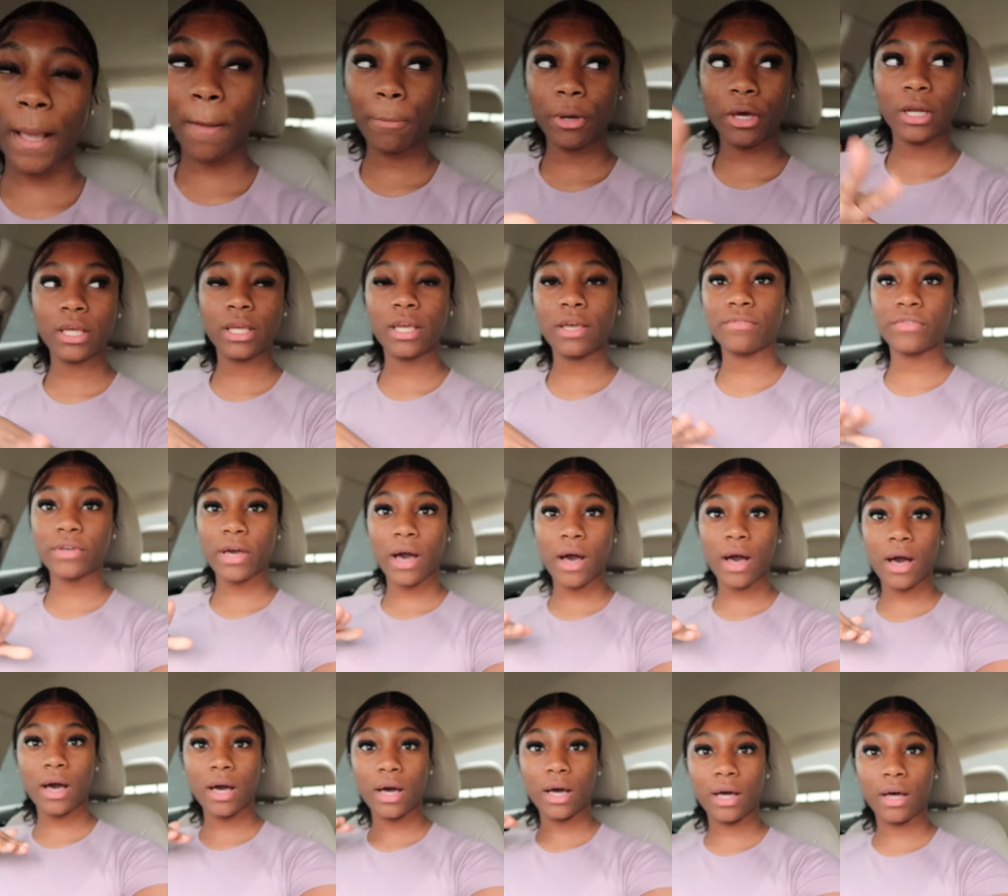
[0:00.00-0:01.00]
I'm gonna give
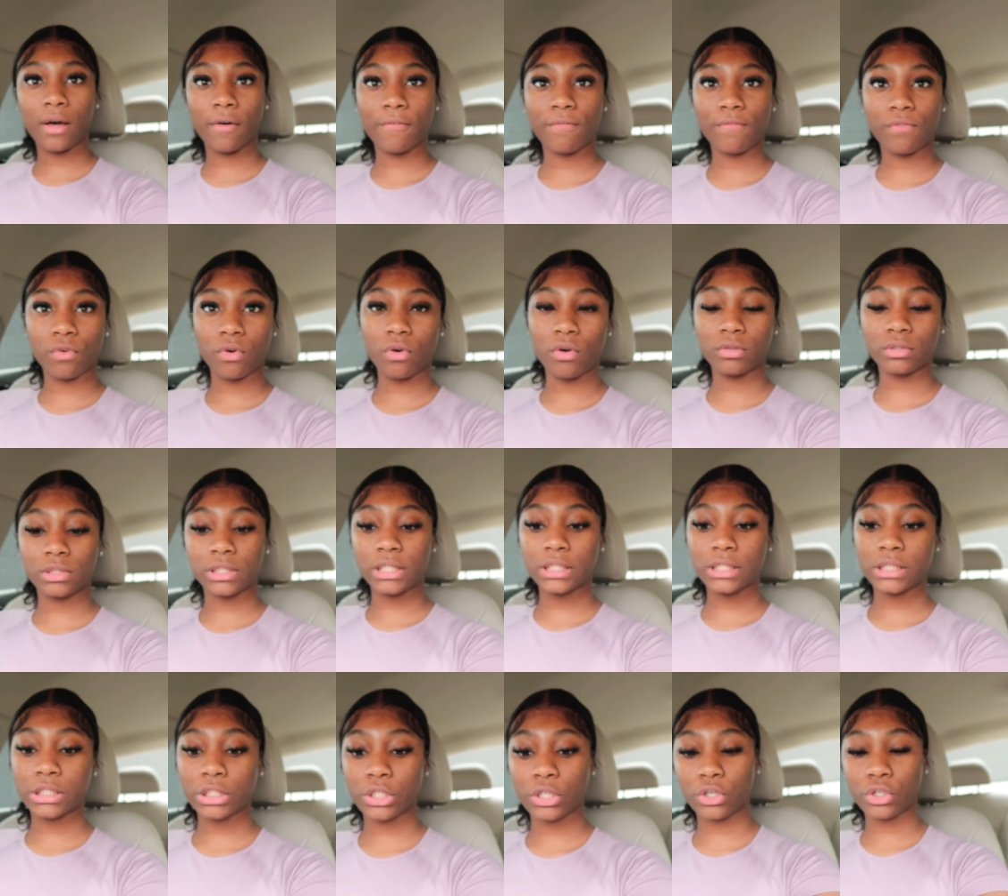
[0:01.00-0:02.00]
y'all a full
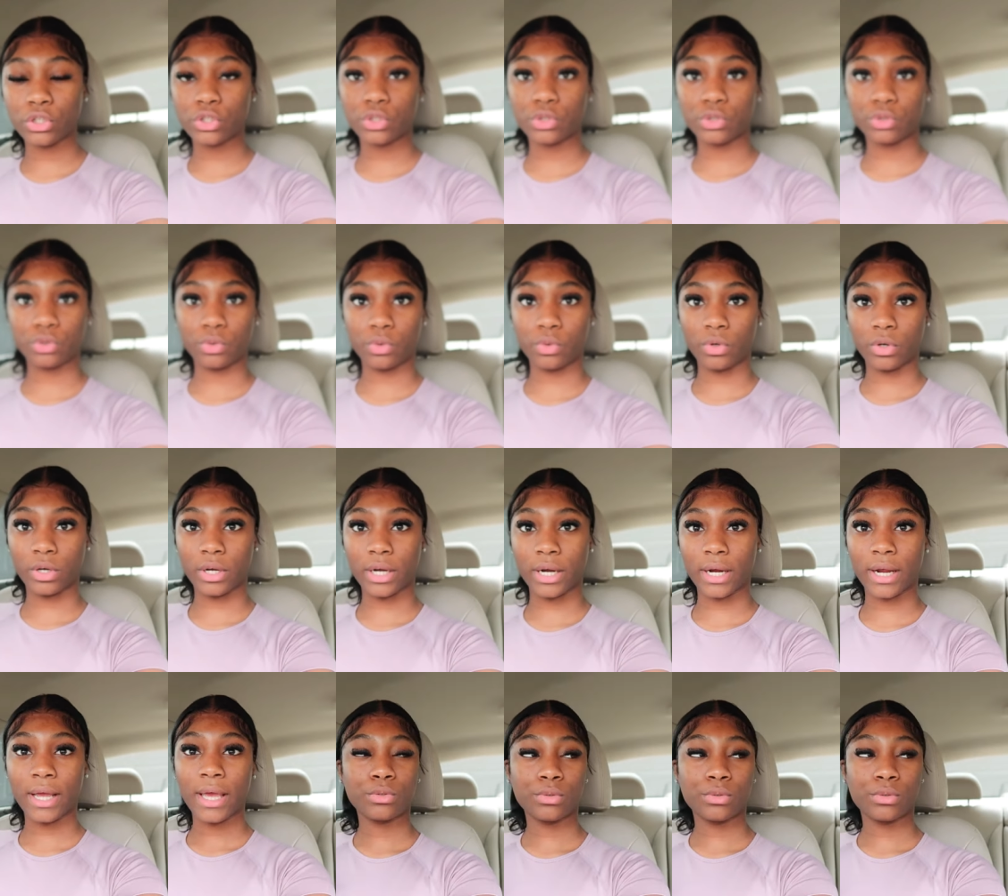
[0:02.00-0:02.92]
detailed tour